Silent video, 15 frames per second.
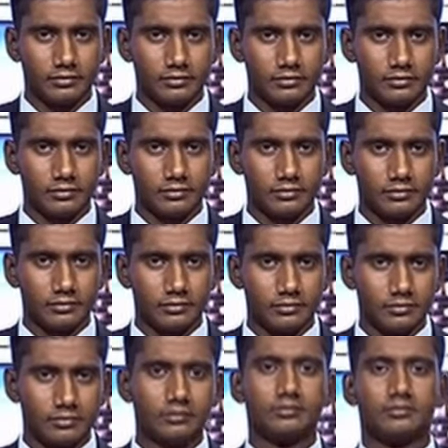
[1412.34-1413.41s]

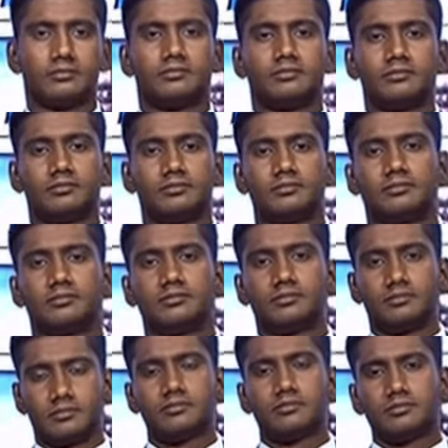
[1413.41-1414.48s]

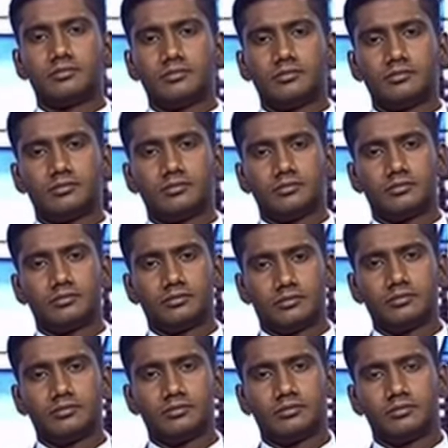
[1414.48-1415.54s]

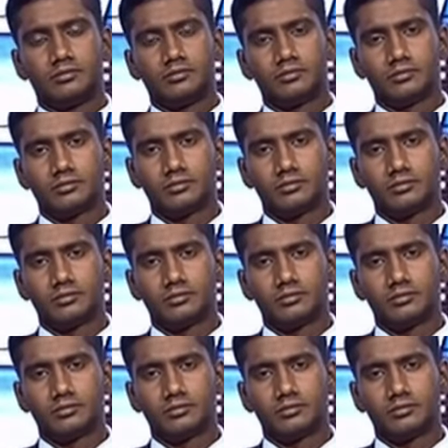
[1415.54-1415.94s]
No words are spoken by the person on screen.